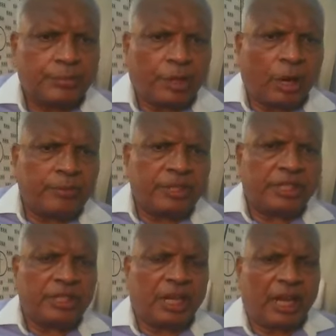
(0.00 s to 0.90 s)

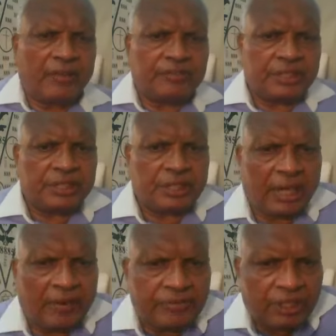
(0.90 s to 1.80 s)
Promptly
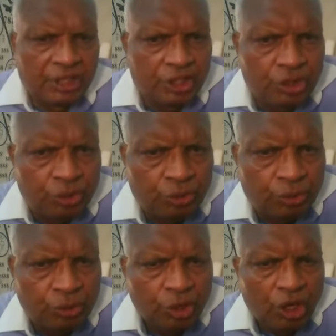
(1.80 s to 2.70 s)
after
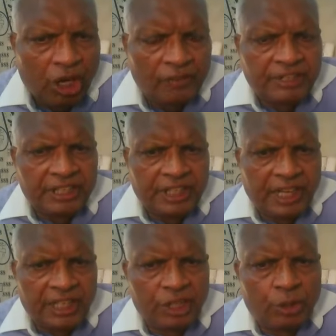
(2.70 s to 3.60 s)
issue of a
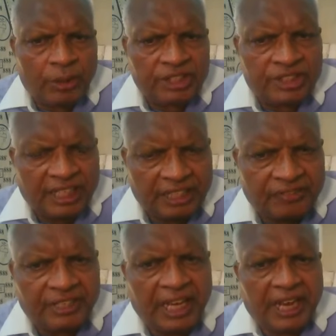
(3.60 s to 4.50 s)
taking over
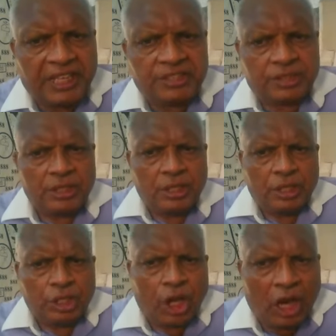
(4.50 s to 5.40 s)
certificate,
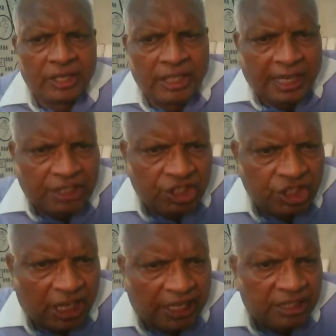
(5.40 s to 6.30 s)
contractor
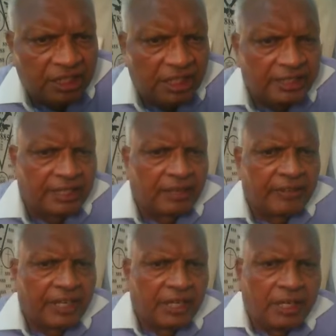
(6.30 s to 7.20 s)
shall clear
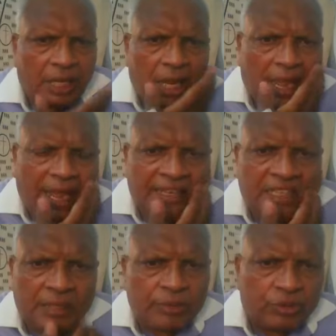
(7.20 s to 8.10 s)
away
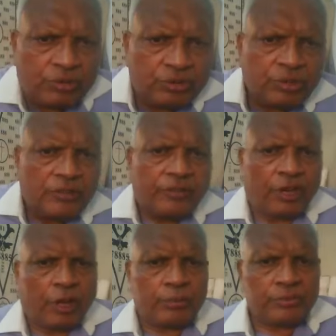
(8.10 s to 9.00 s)
and remove
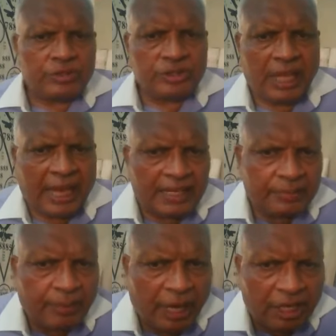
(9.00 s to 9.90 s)
from
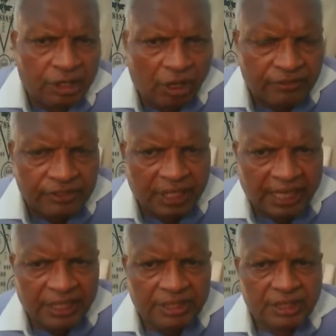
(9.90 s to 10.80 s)
that part of
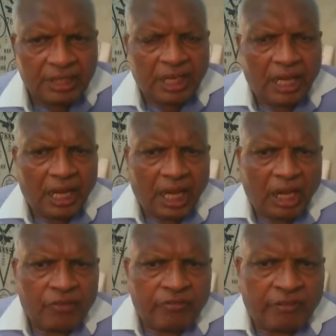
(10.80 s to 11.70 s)
site
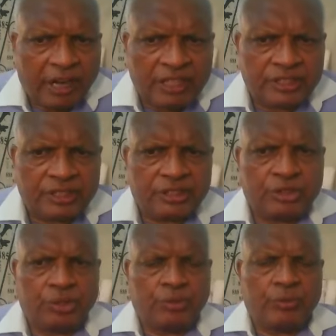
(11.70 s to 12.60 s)
works
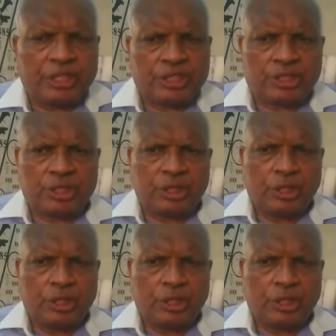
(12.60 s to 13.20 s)
to which